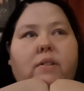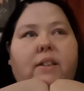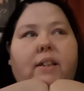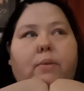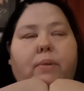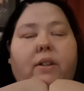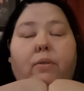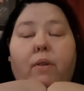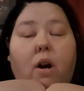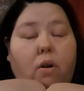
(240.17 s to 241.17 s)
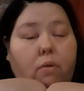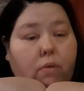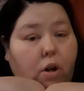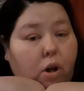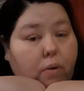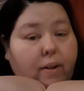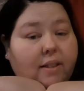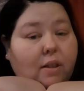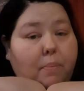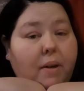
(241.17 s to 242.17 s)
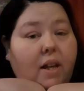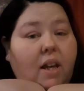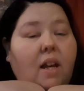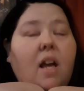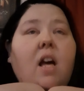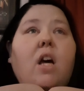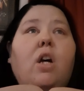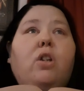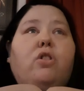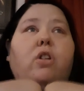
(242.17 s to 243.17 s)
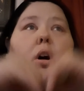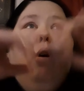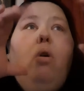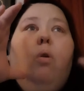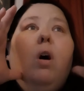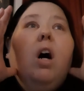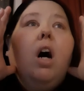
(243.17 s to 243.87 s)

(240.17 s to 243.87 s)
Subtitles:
did with her recipe. So